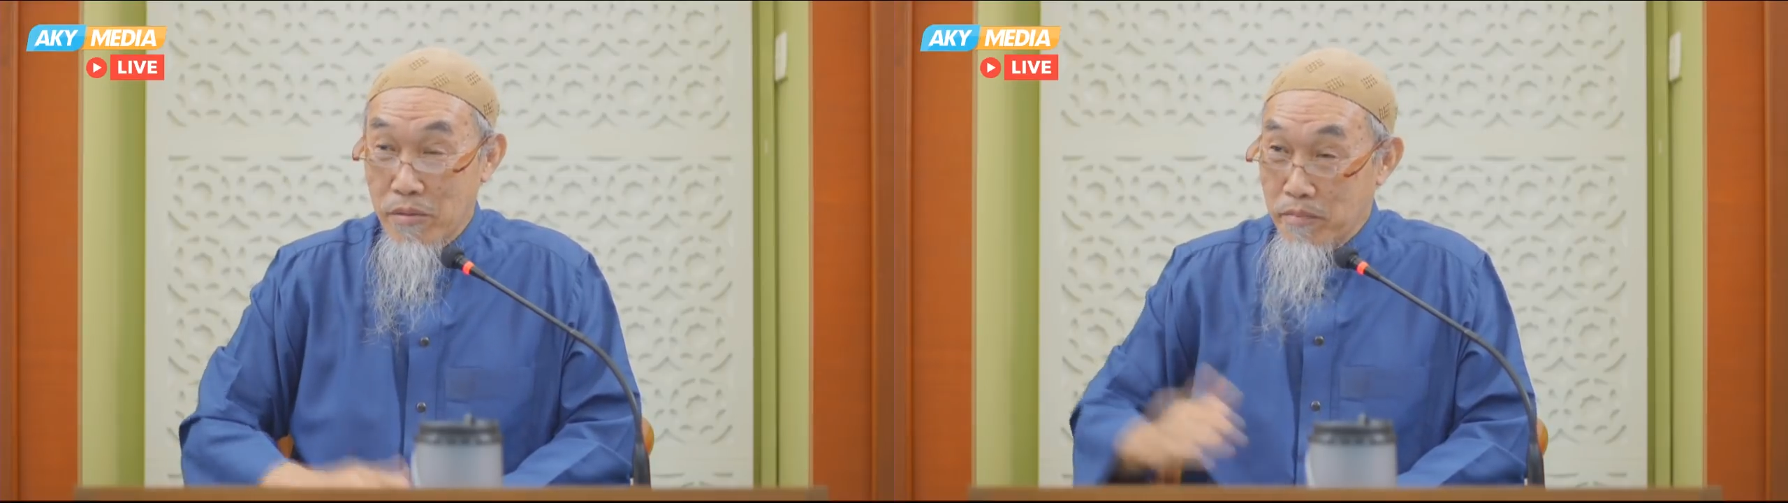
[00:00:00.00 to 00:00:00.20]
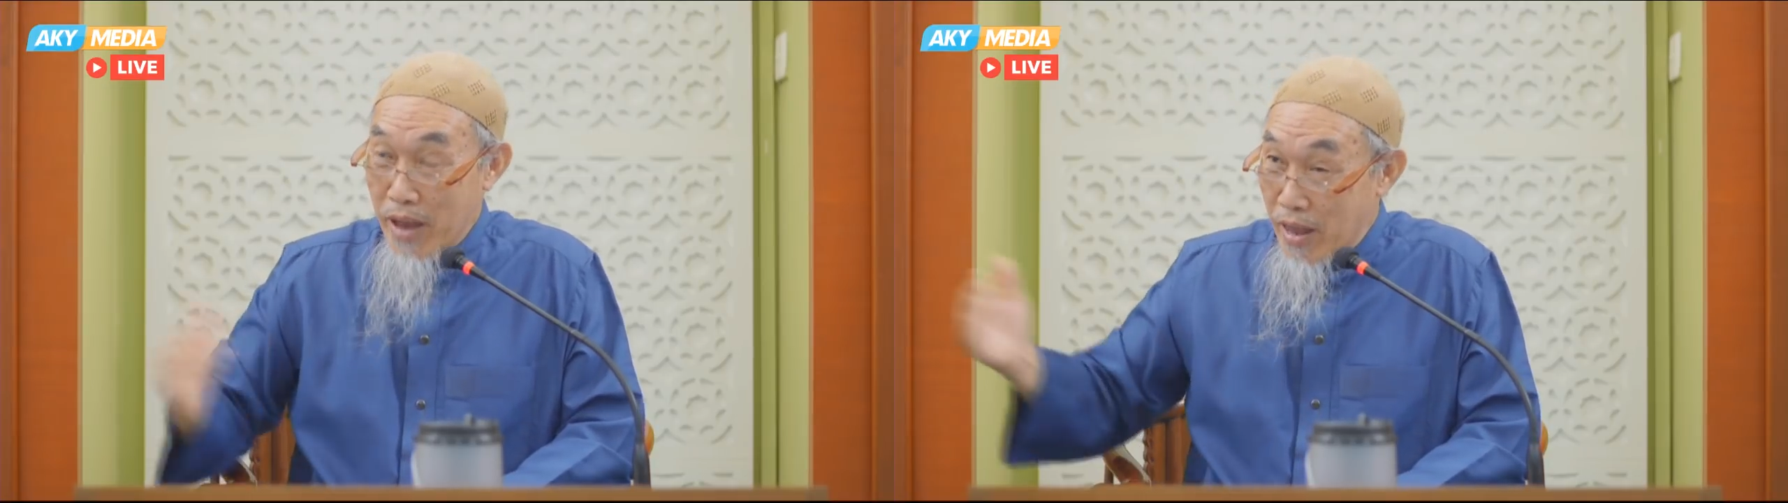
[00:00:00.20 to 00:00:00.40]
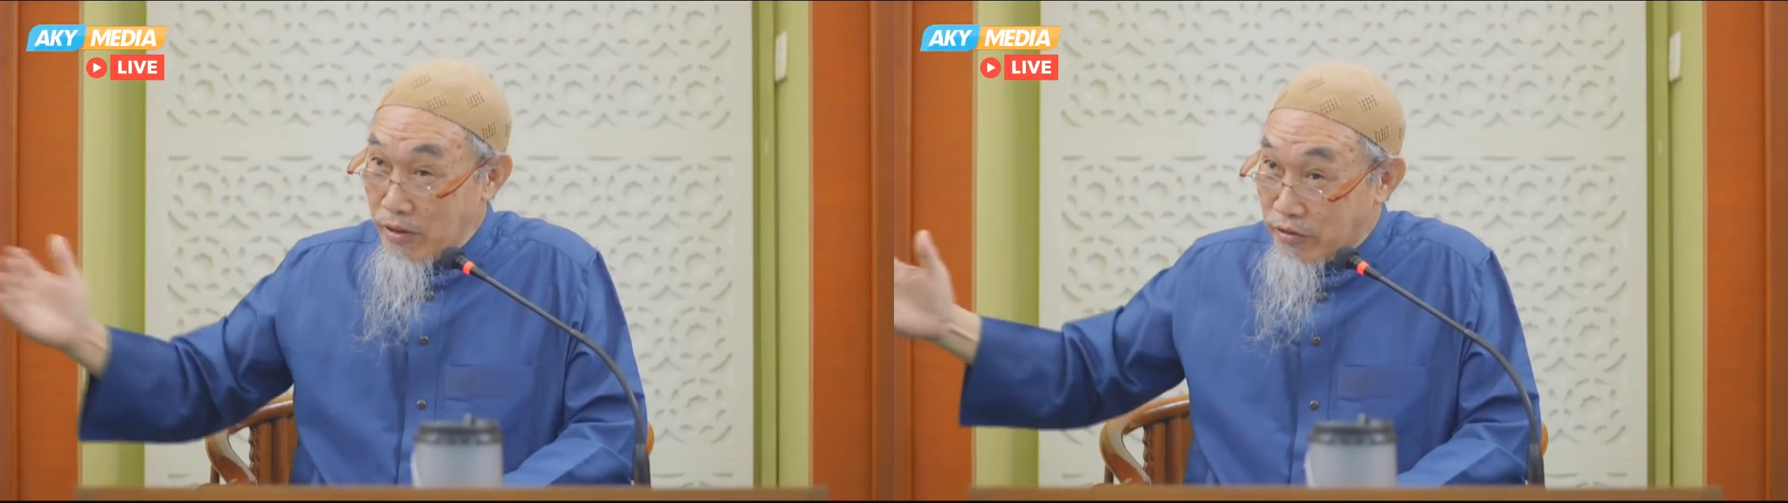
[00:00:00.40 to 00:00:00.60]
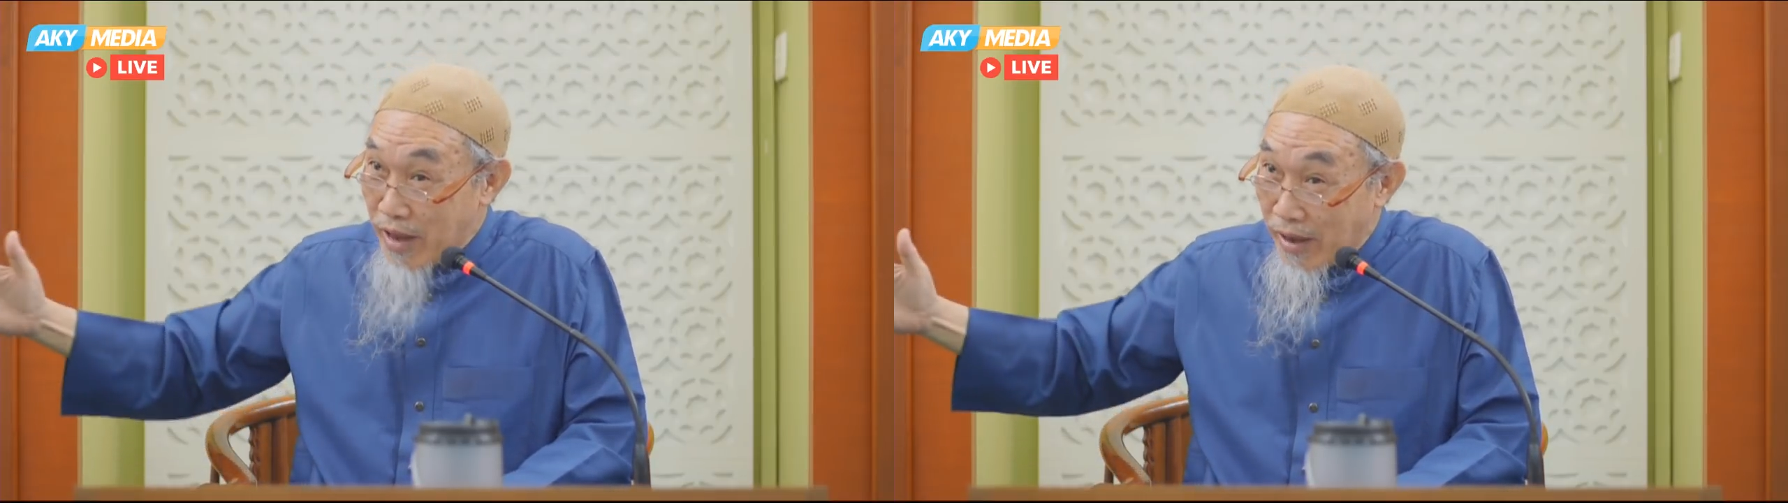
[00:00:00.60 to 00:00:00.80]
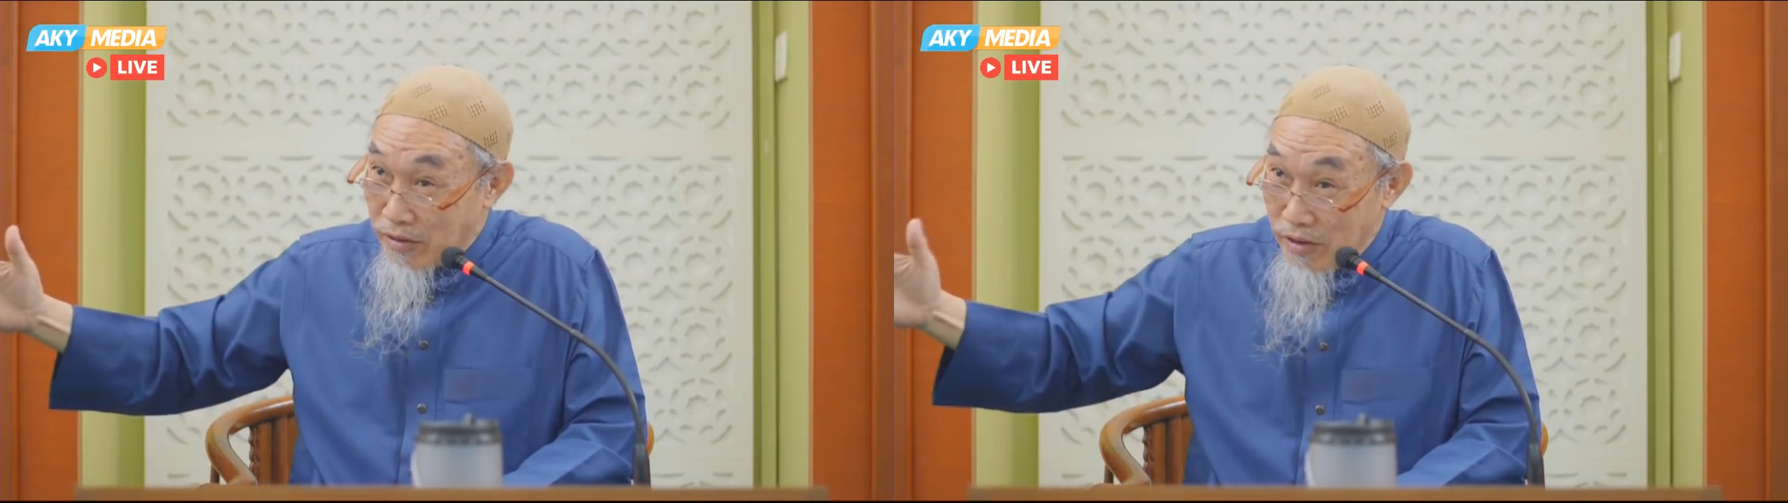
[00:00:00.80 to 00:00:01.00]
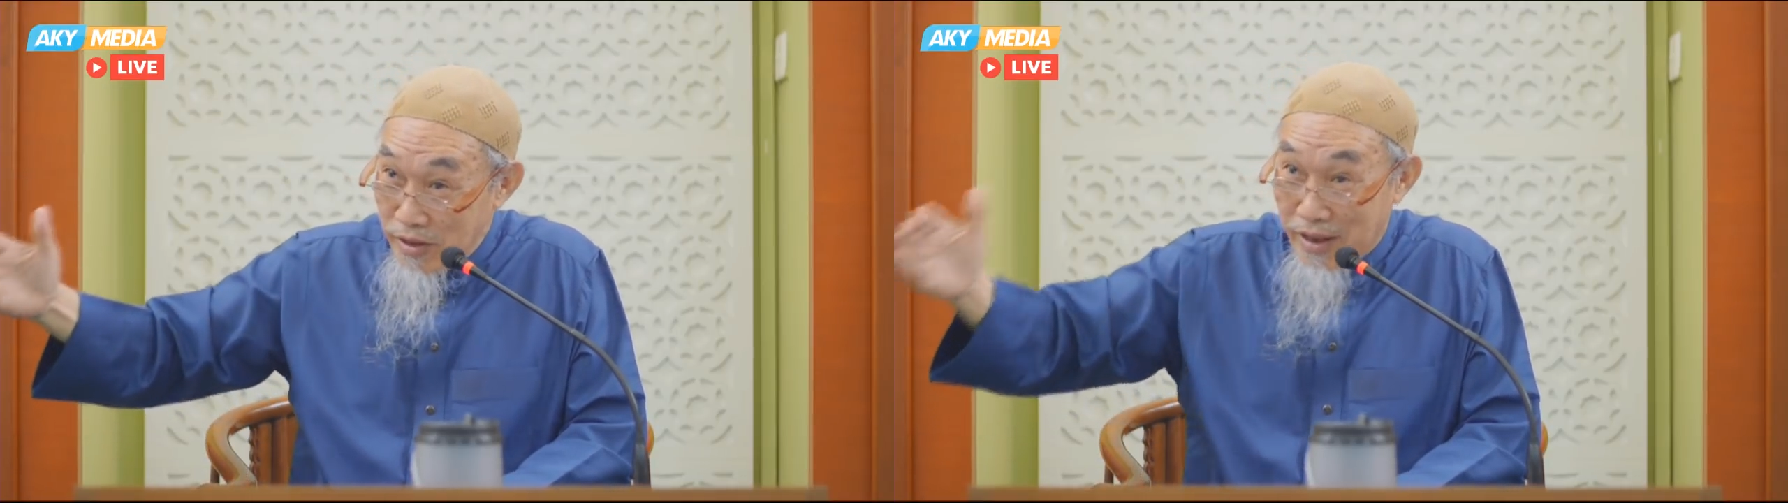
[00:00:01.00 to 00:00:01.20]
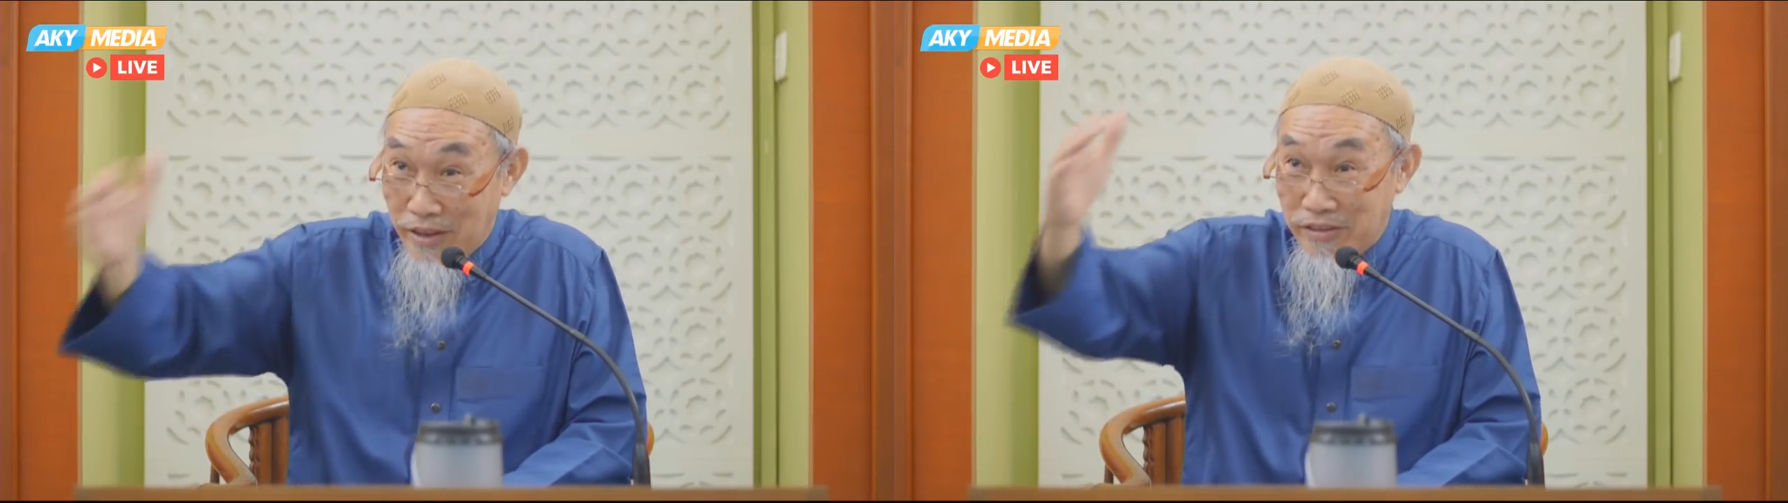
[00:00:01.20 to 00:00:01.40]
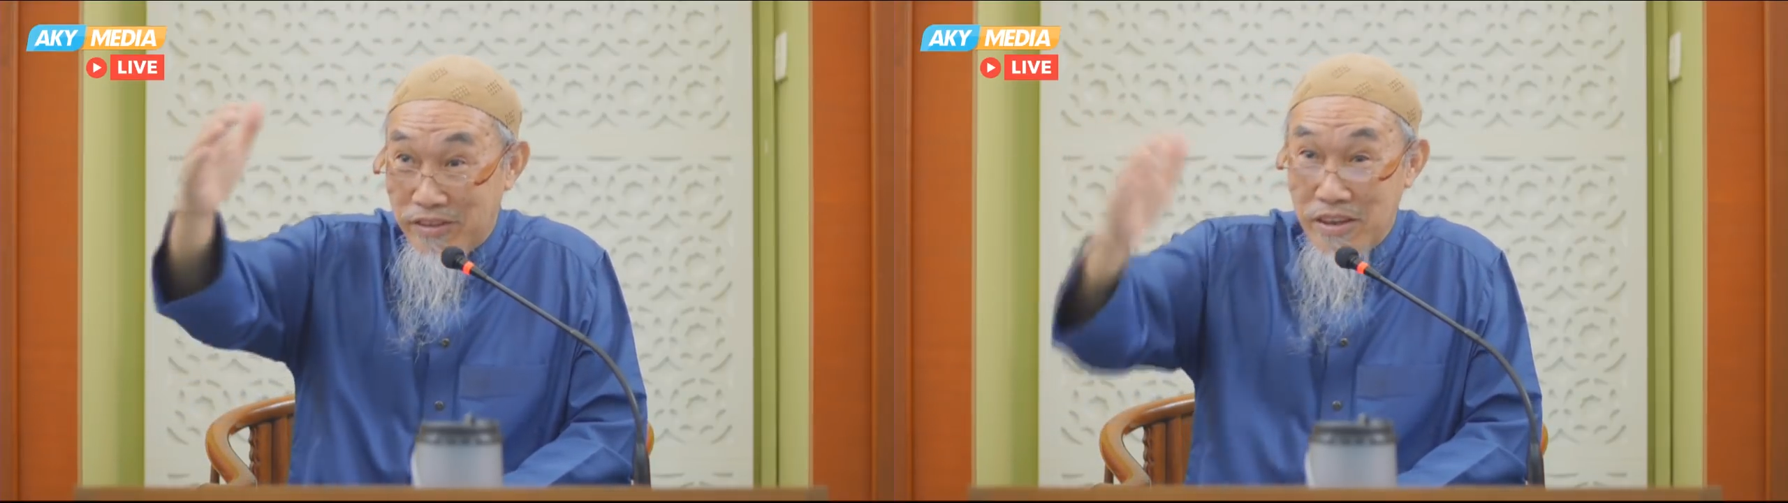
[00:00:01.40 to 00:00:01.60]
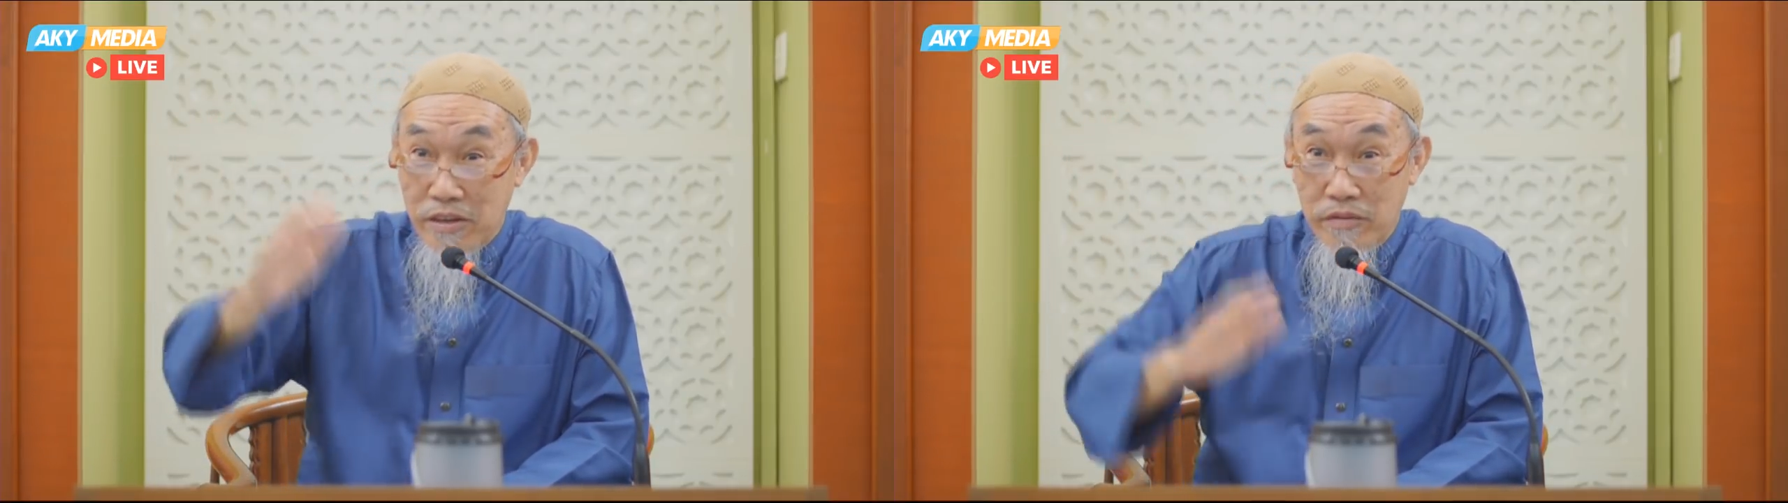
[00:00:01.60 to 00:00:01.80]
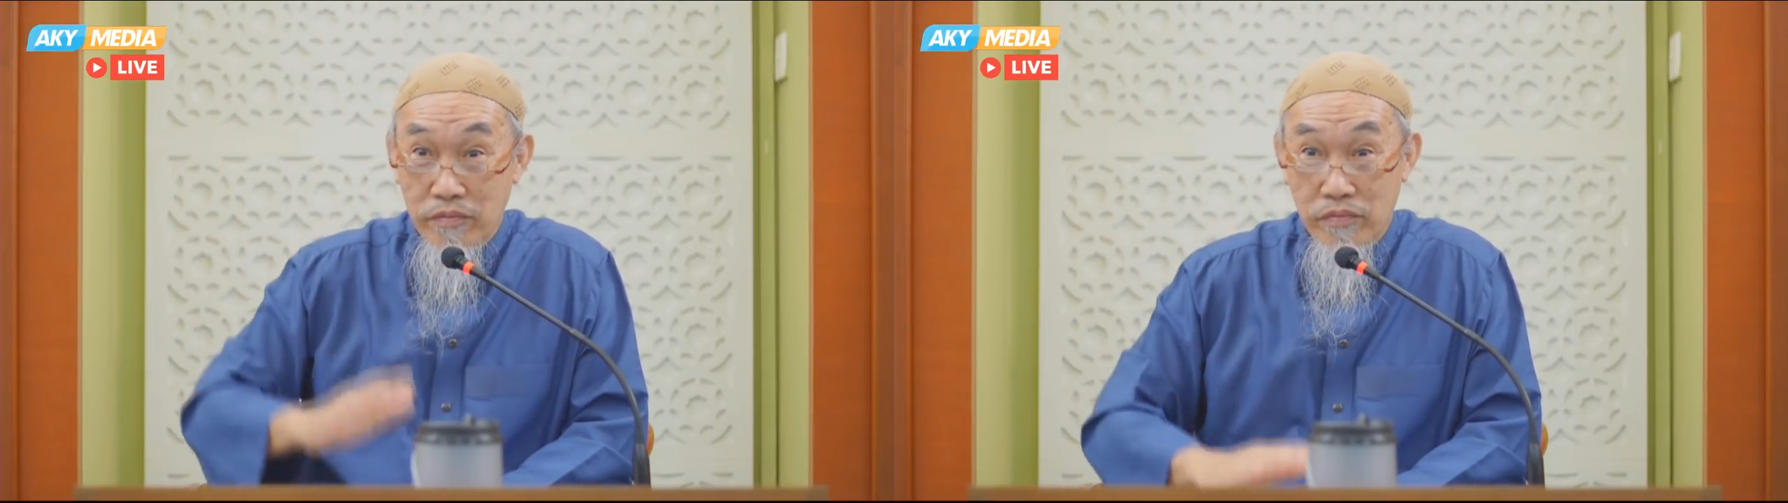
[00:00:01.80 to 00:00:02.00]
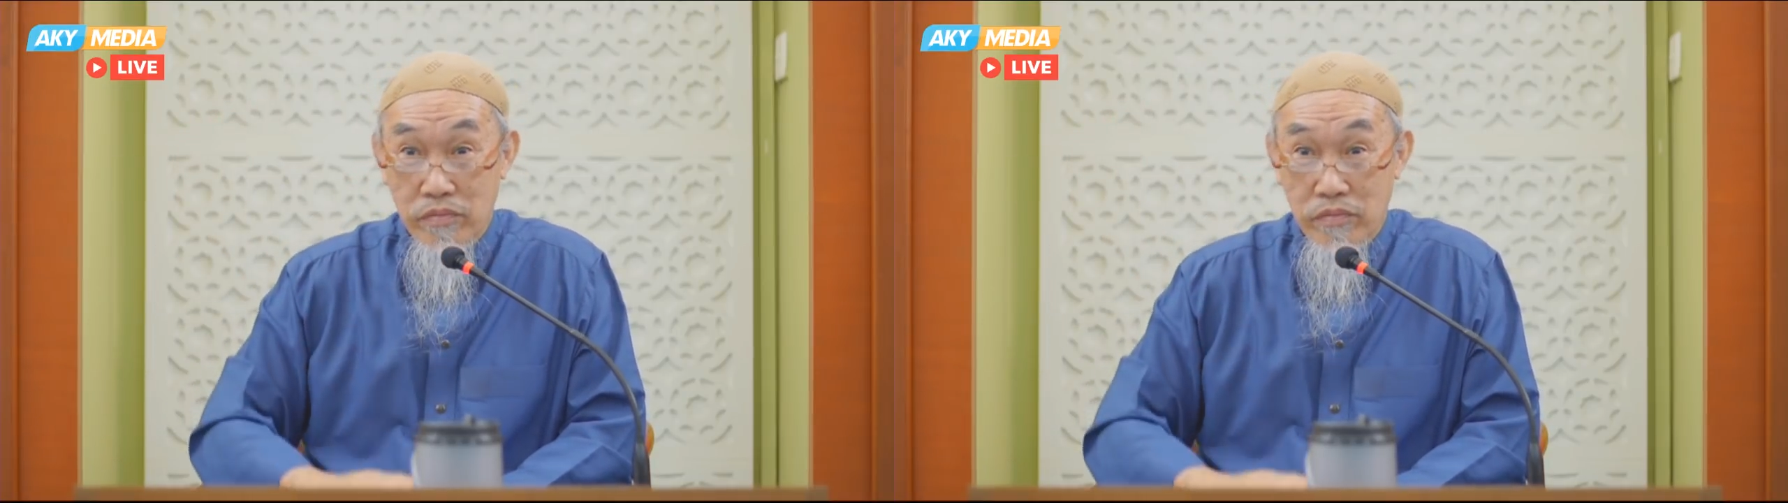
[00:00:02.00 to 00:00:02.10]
The man's side, they can see.